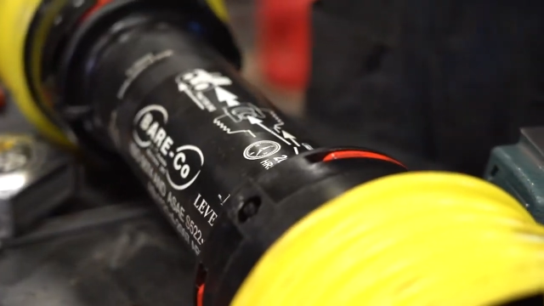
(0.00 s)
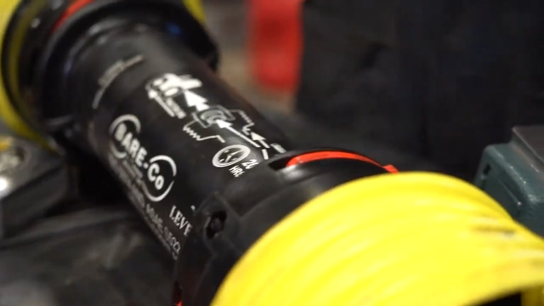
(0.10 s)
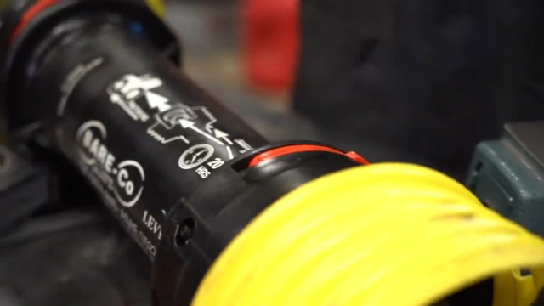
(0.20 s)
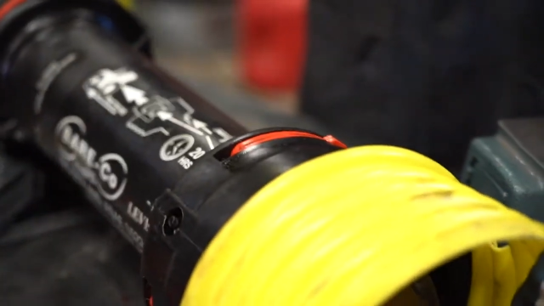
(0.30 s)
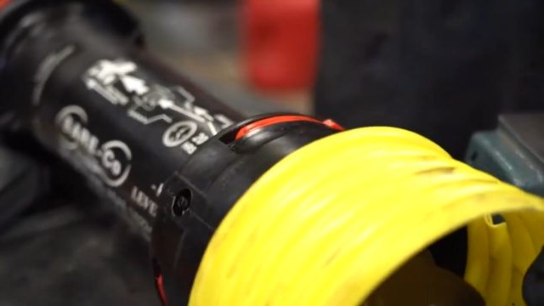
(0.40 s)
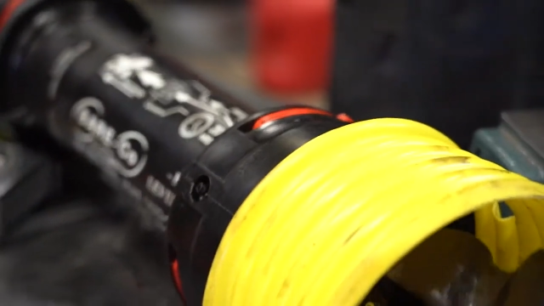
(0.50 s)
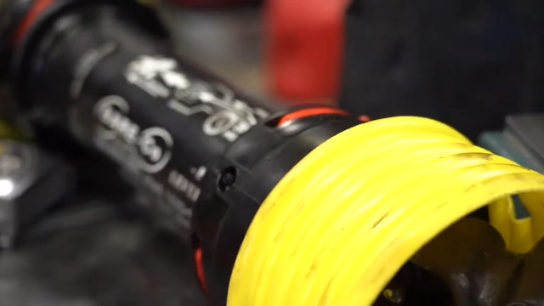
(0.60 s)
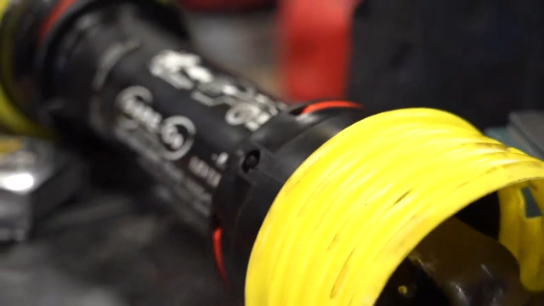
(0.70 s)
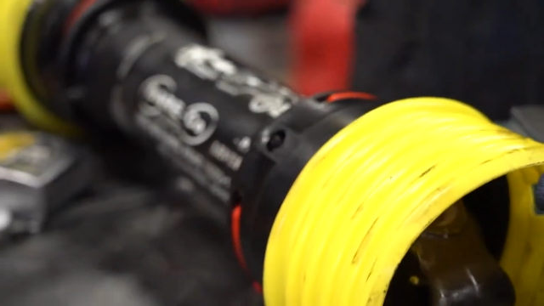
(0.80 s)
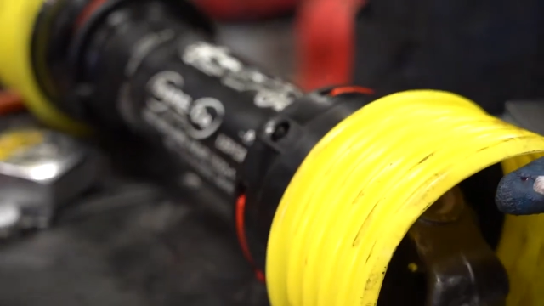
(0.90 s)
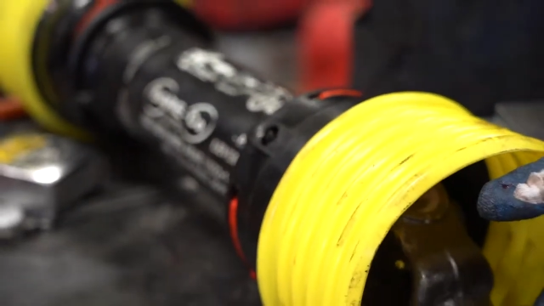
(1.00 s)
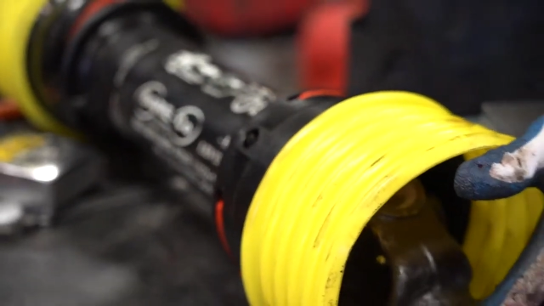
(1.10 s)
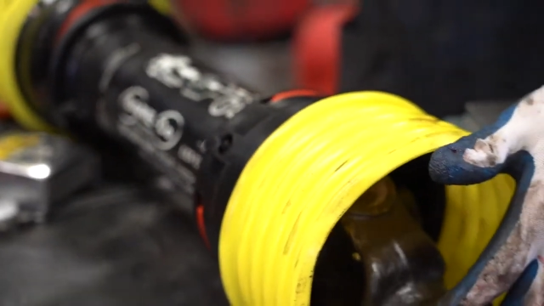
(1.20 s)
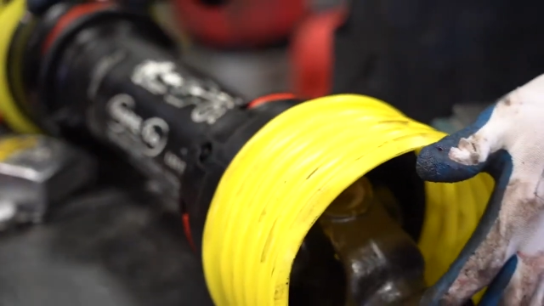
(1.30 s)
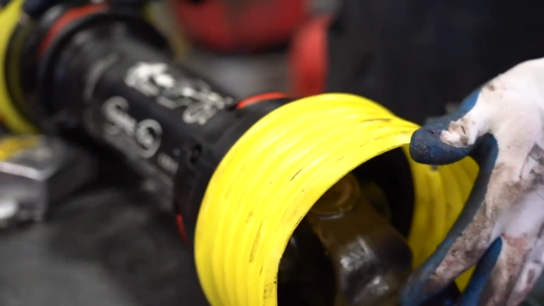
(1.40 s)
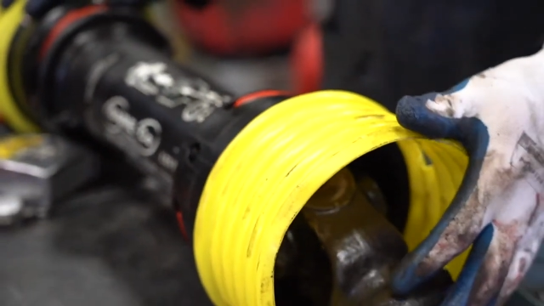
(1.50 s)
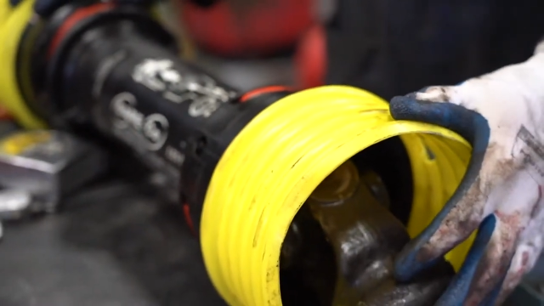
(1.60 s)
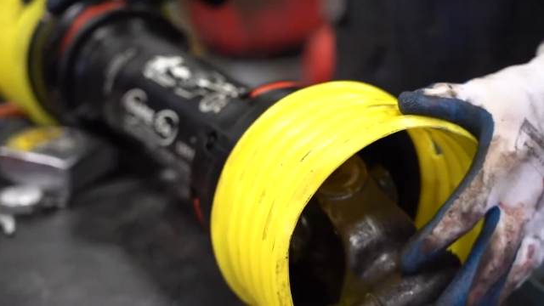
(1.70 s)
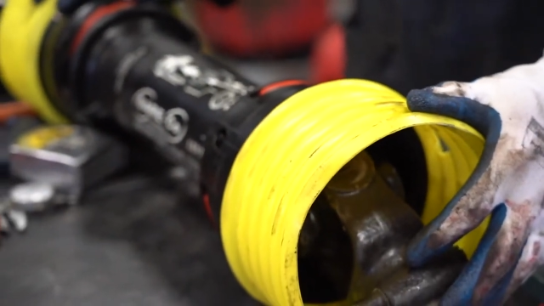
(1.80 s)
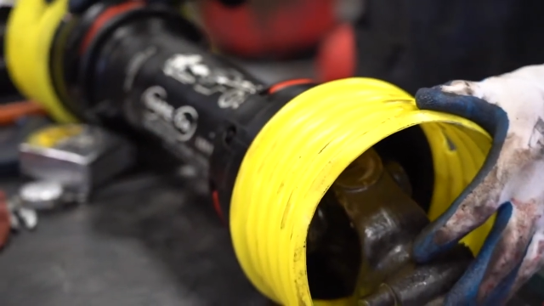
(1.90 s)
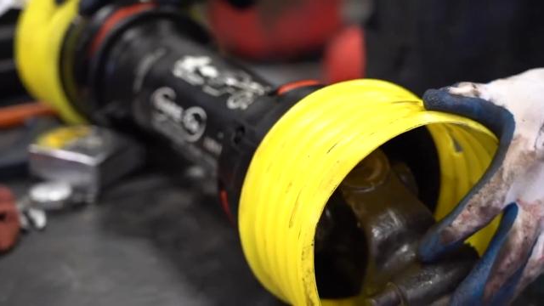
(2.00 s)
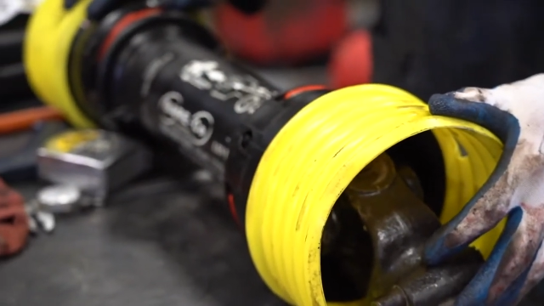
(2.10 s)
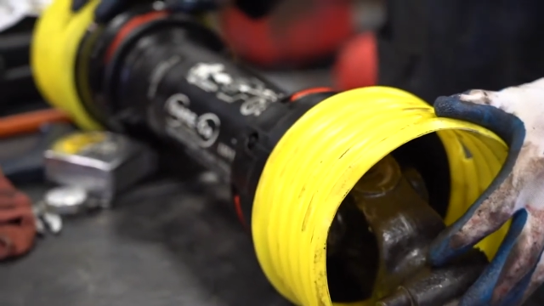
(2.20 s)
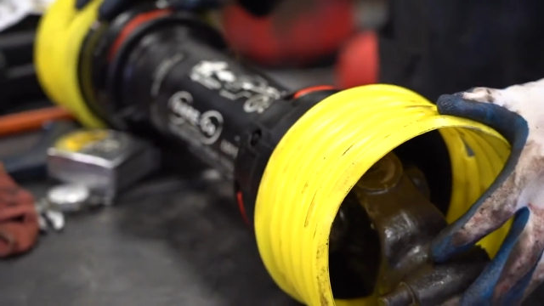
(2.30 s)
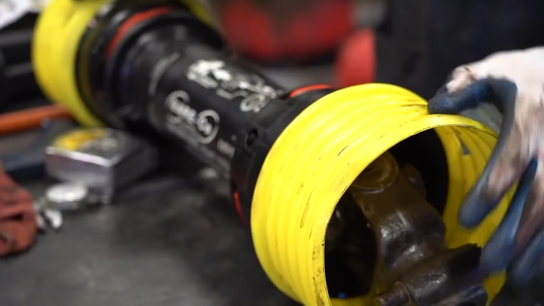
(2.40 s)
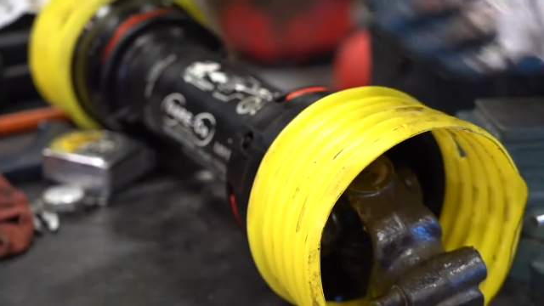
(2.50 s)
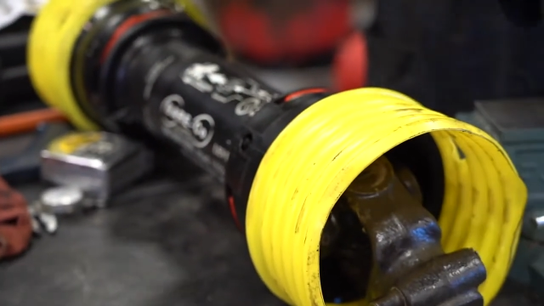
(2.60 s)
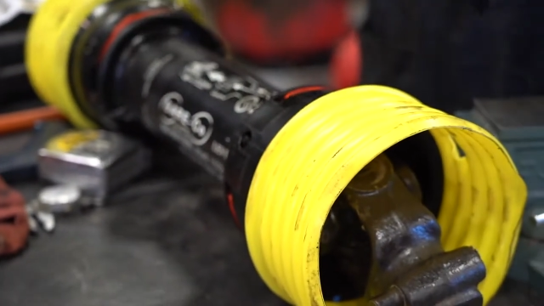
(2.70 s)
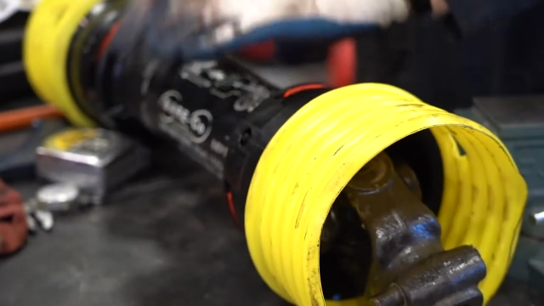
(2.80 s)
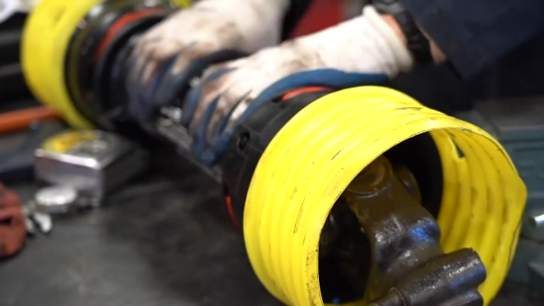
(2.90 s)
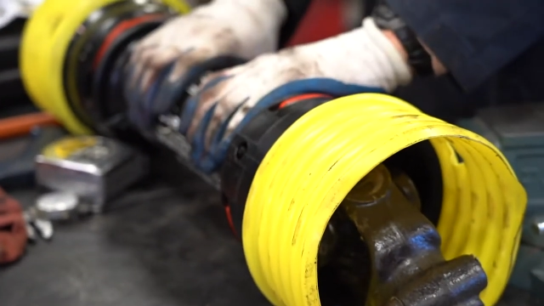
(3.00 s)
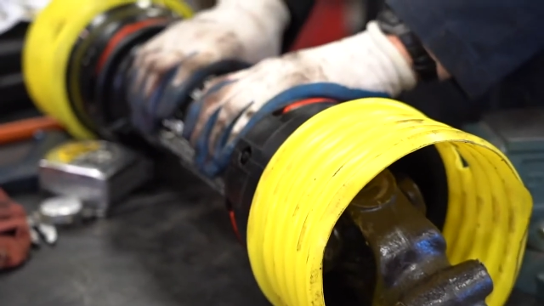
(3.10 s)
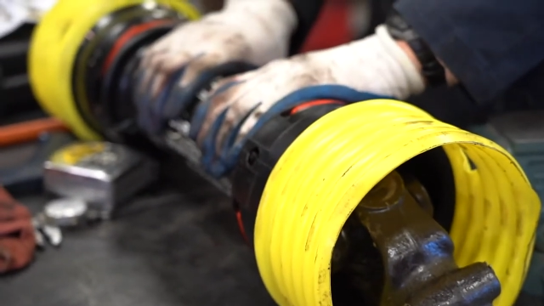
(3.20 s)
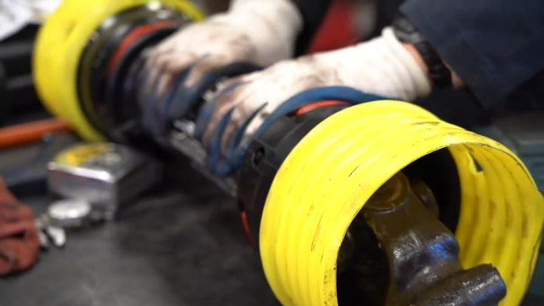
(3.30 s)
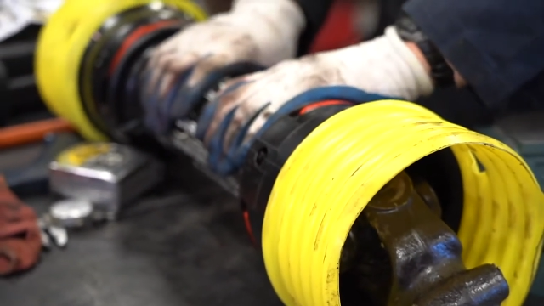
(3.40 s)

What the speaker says: [unreadable: no face in view]